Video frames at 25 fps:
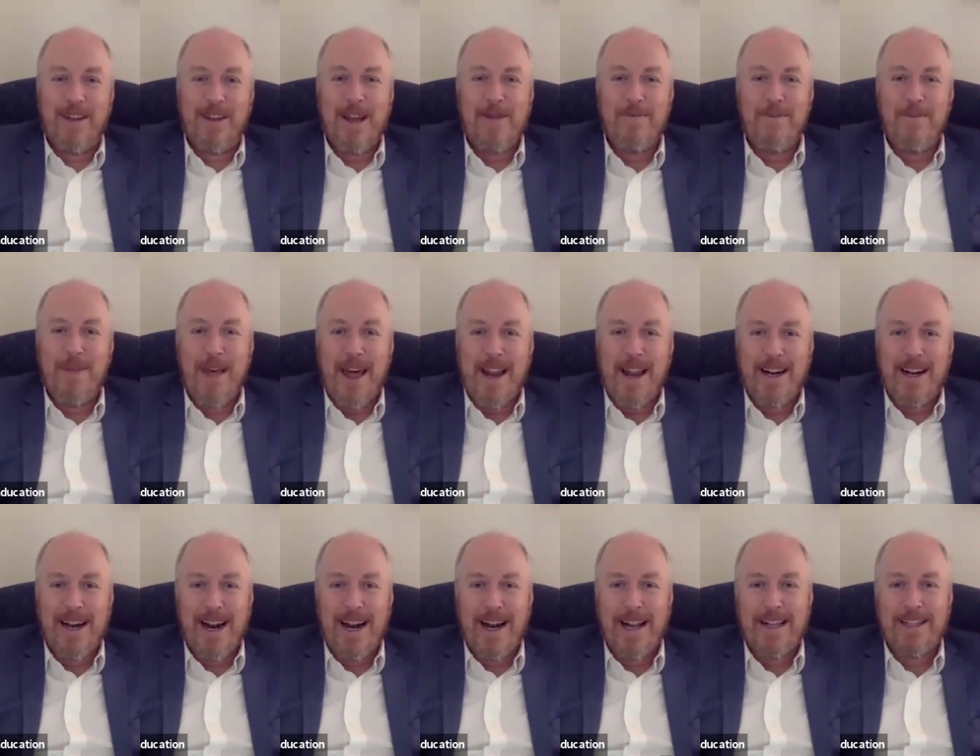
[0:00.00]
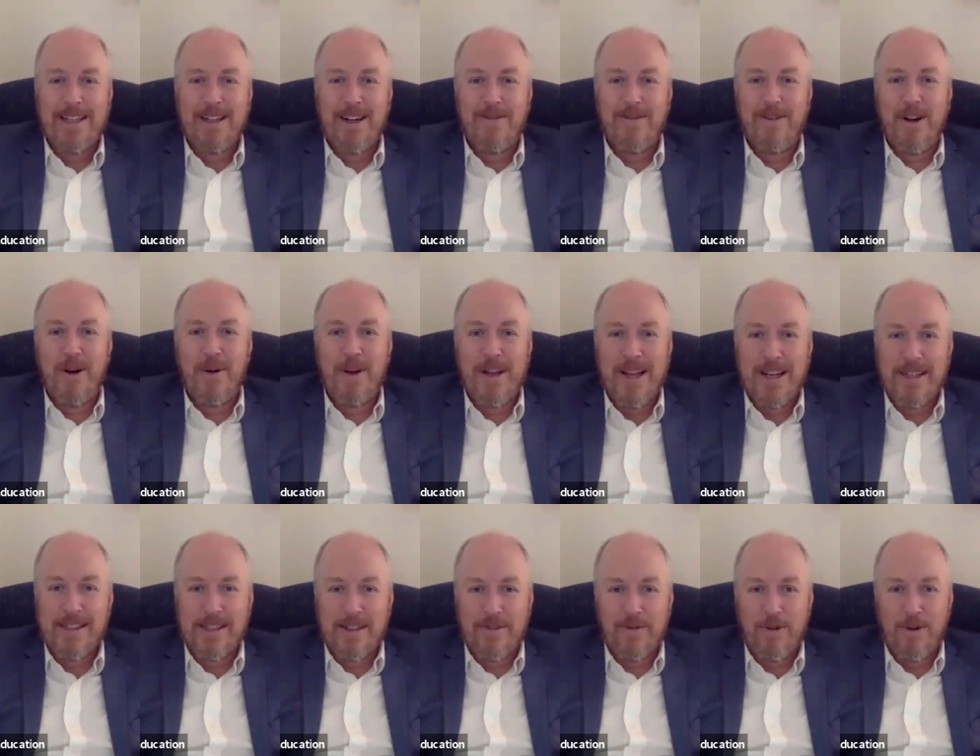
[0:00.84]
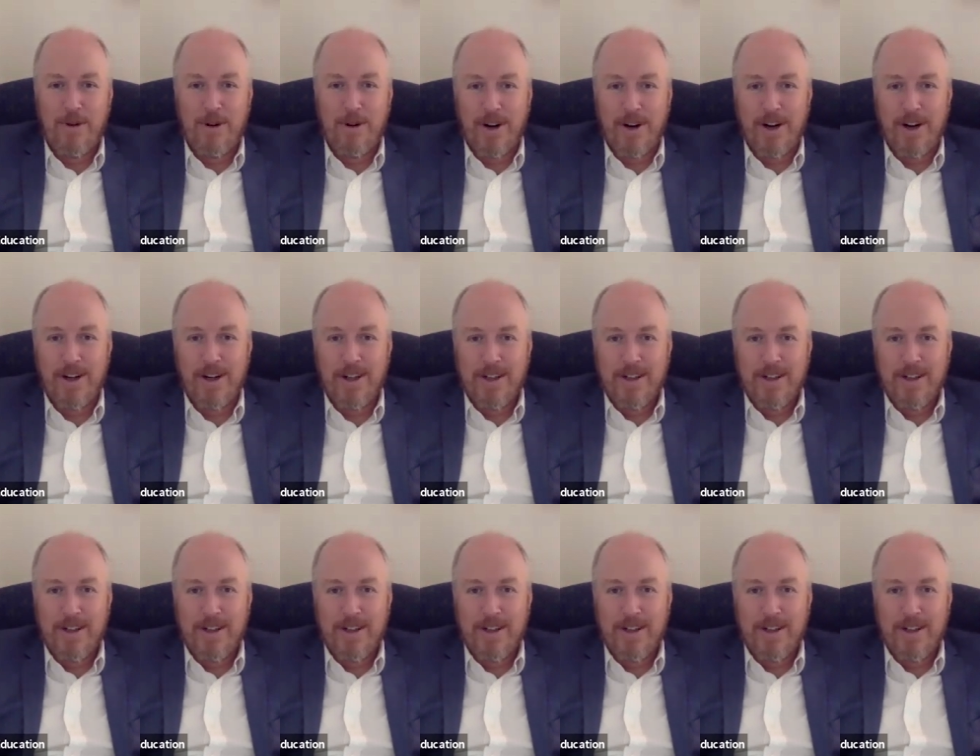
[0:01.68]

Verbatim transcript: keep that in any sort of cohesive order.